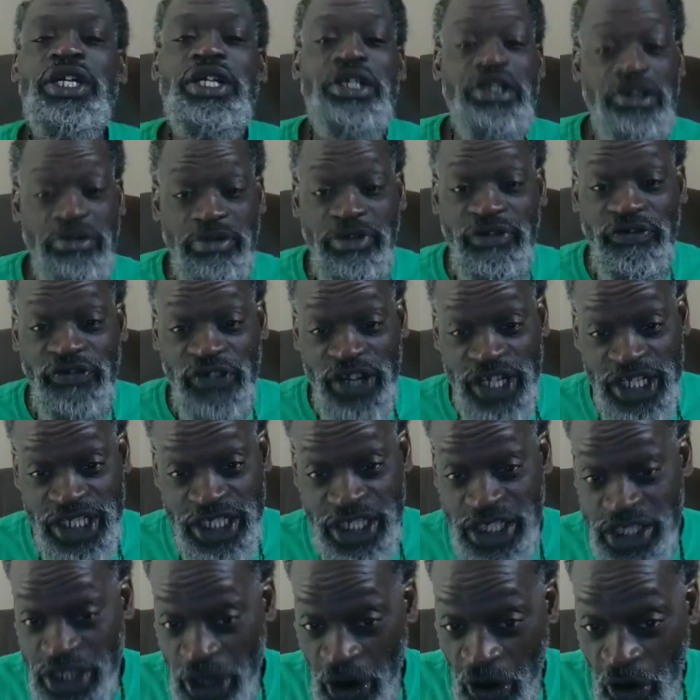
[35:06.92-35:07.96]
Let me finish
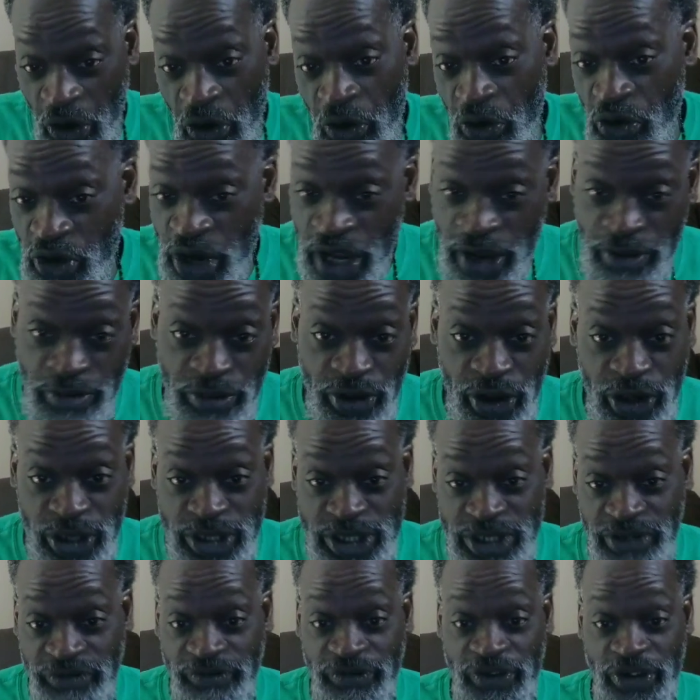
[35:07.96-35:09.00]
this old
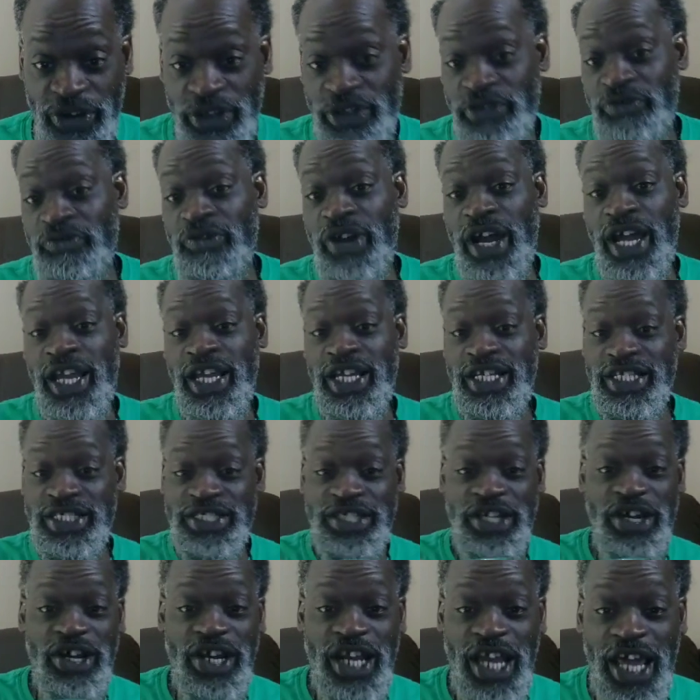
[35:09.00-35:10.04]
ambrosia for you, right? Because
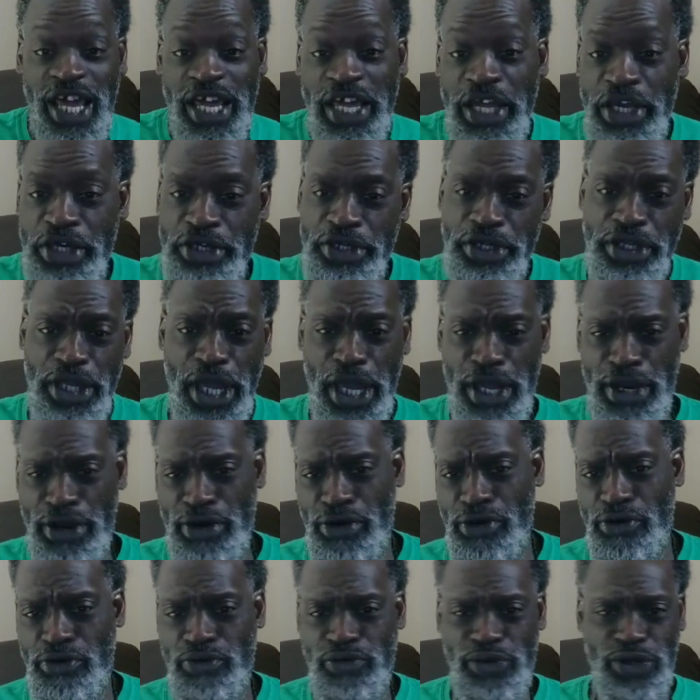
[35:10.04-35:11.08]
y'all like that
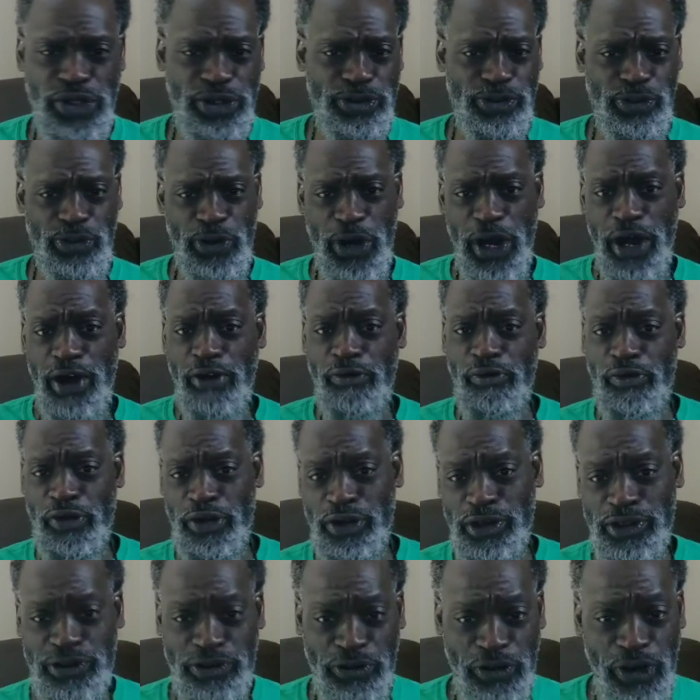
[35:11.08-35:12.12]
old, it's rough,
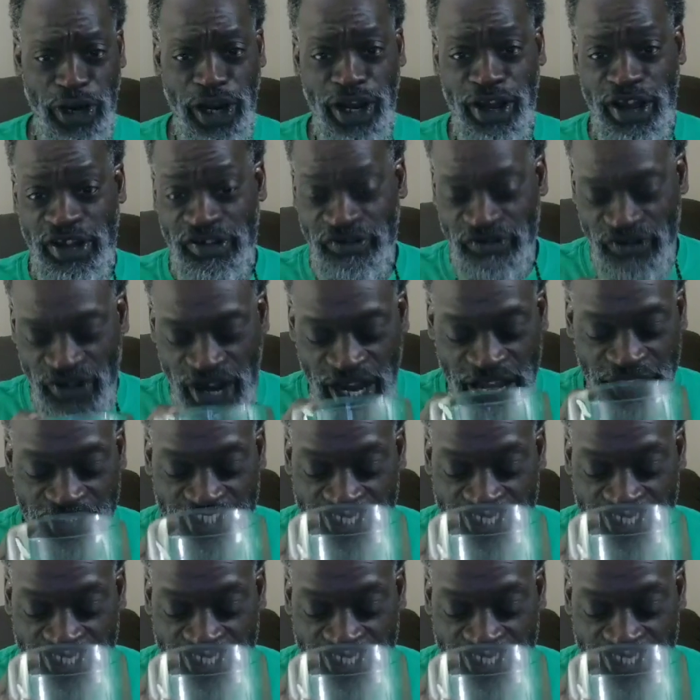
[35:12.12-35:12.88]
right?